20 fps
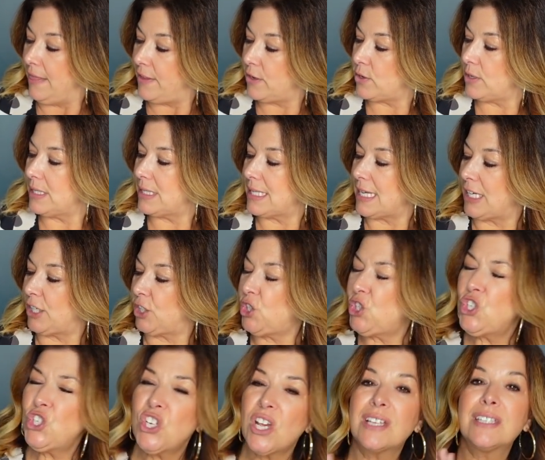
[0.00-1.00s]
There is like
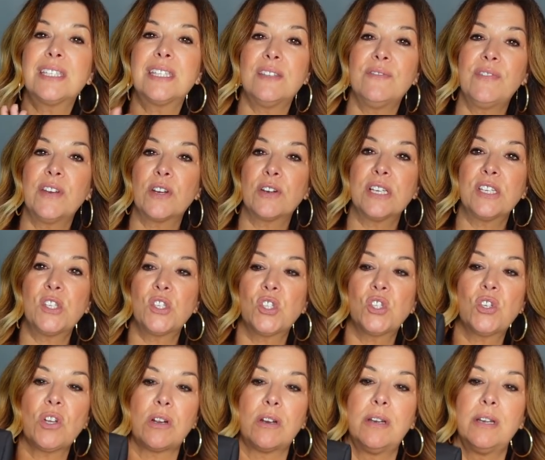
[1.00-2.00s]
just the very
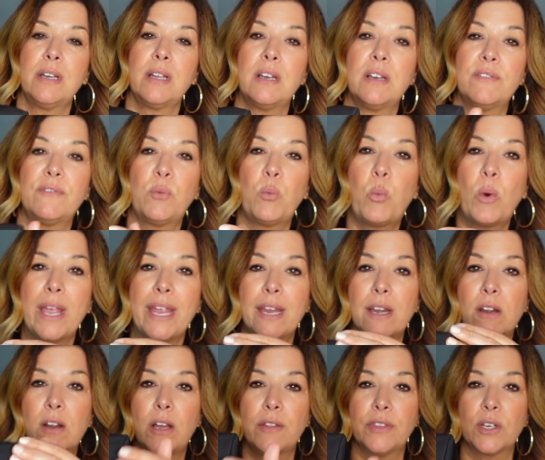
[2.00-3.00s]
start of
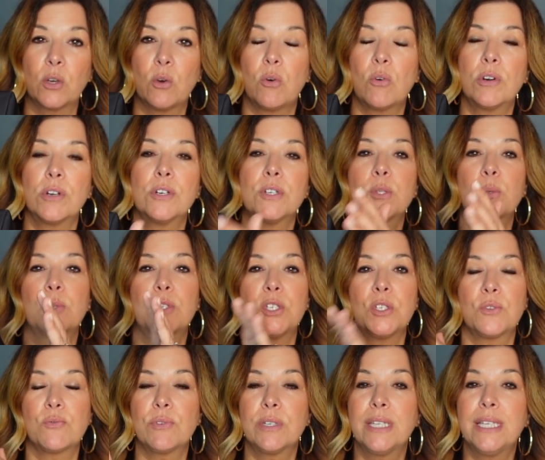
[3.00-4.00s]
wear on the corners, which
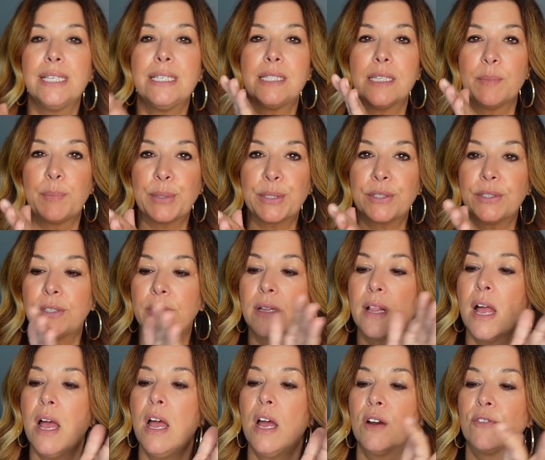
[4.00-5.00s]
is really
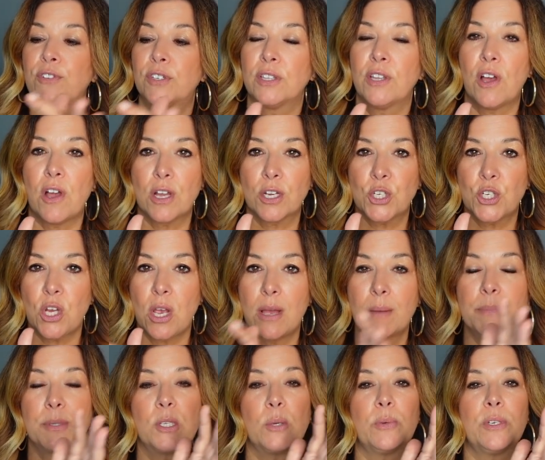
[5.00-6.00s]
typical for
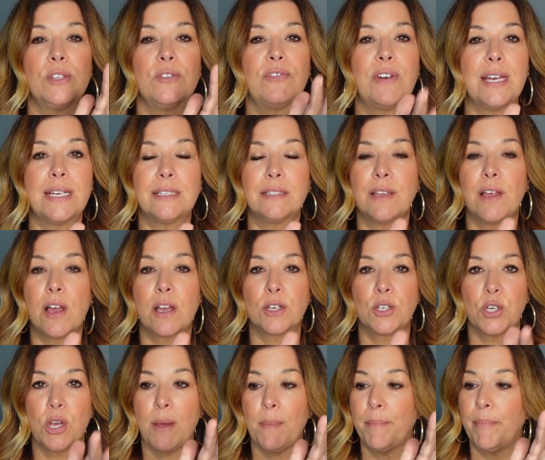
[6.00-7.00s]
Longchamp. So when you find a
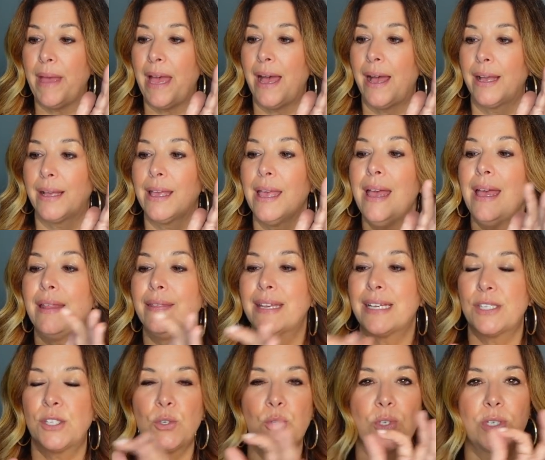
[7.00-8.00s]
Longchamp bag,
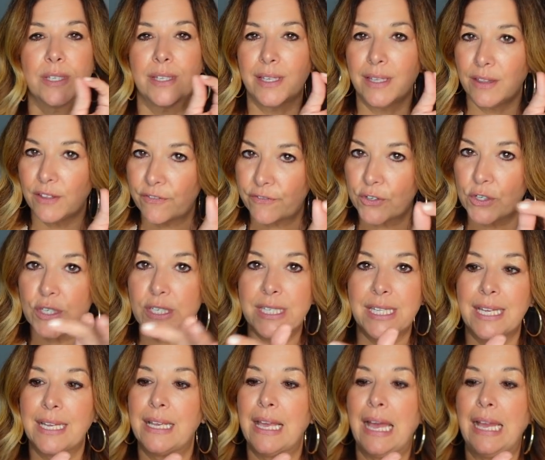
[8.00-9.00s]
that's usually the first
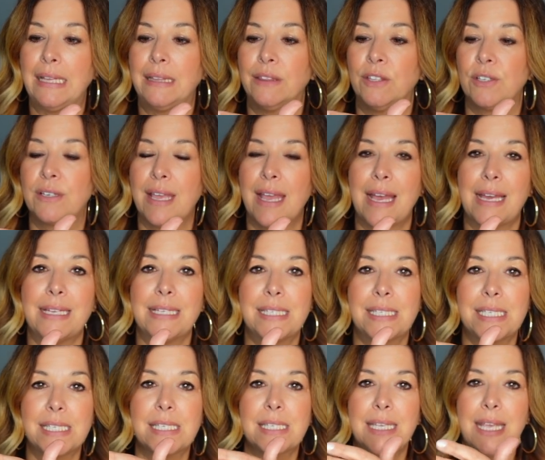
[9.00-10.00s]
thing I look at, is
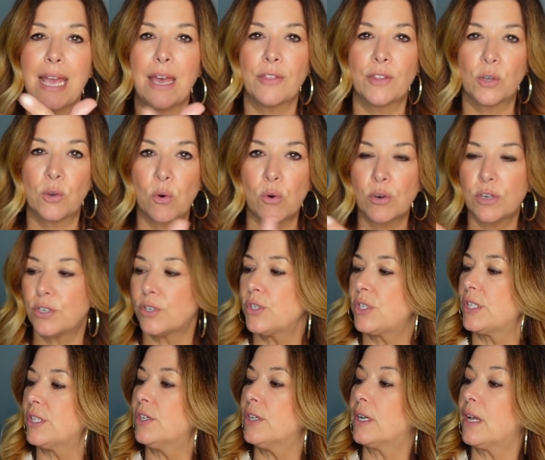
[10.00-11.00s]
to see how the
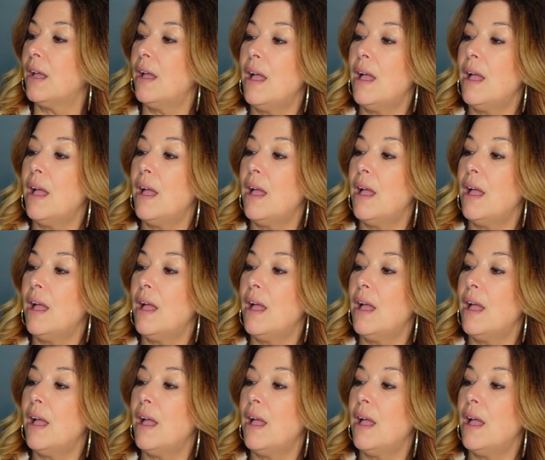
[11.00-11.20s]
corners look.